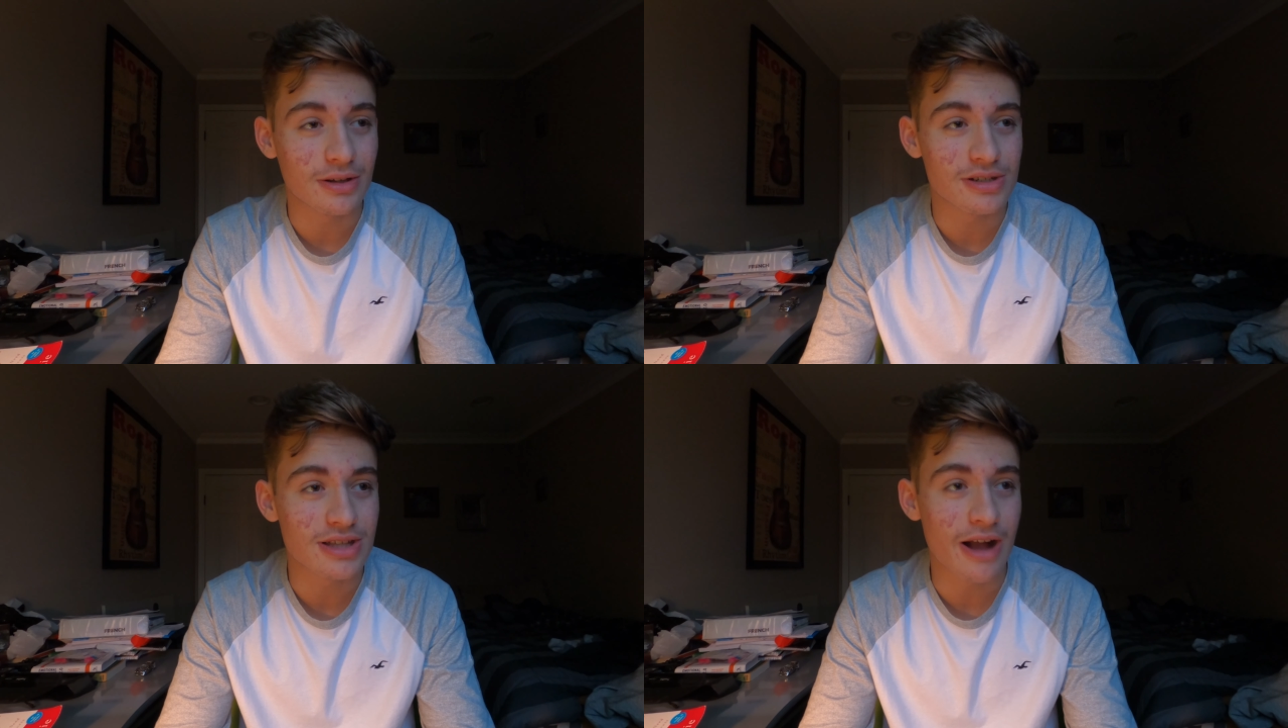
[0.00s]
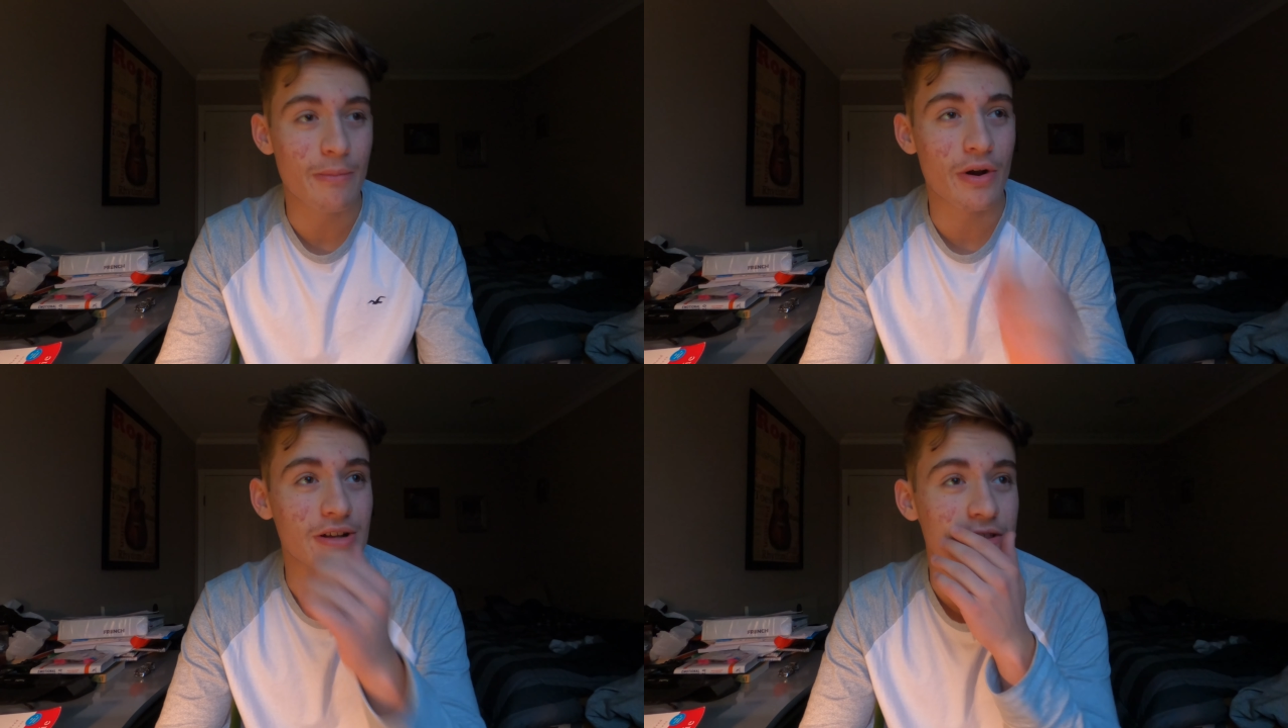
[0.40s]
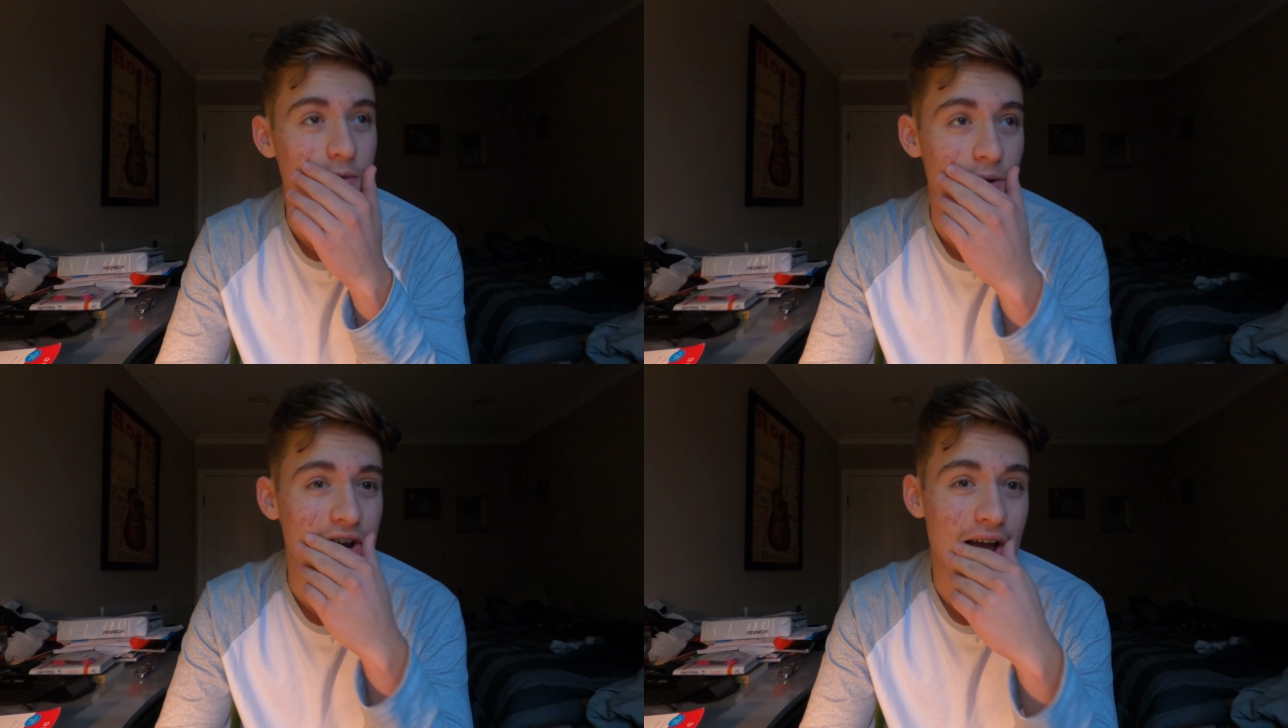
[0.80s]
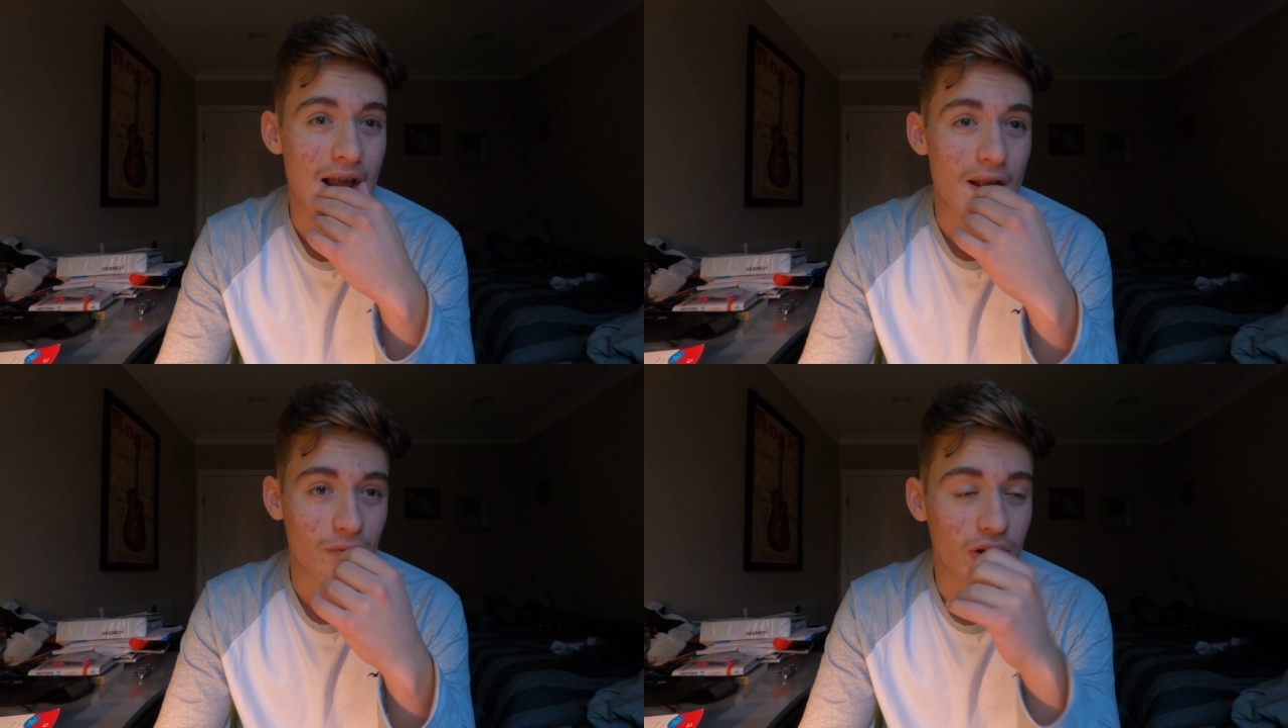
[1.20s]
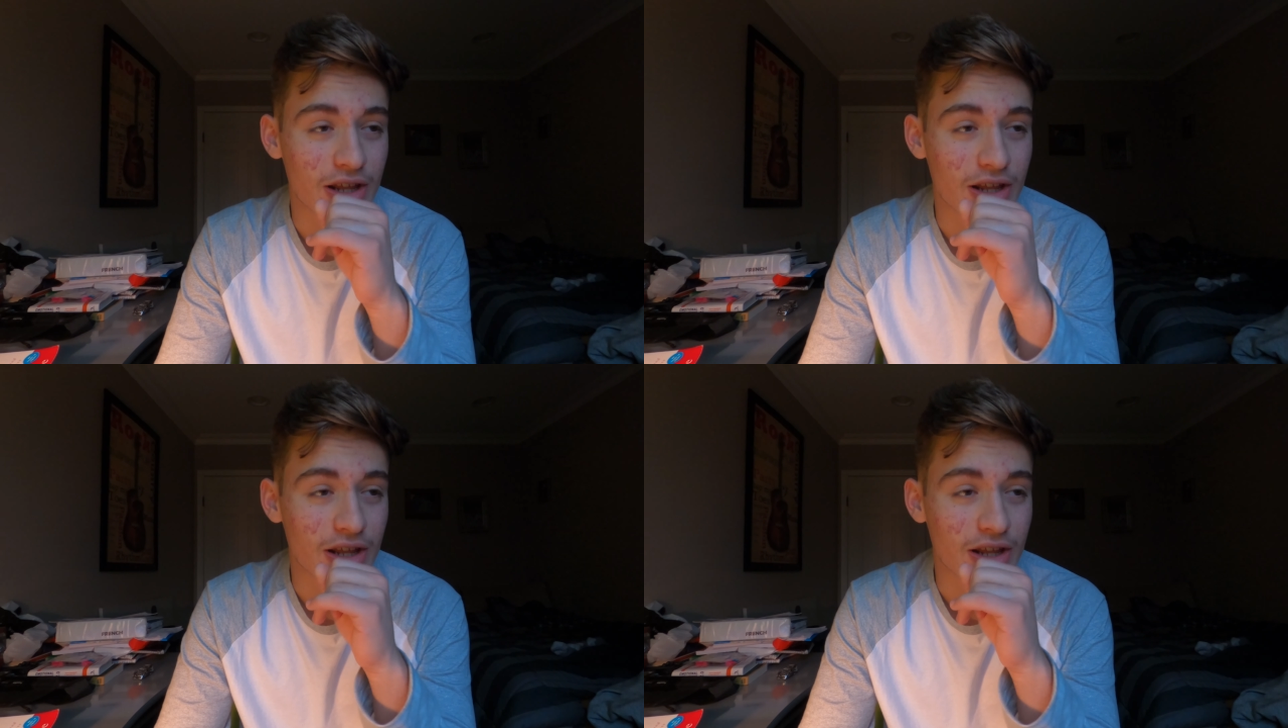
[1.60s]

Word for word: the stock market this week. Well,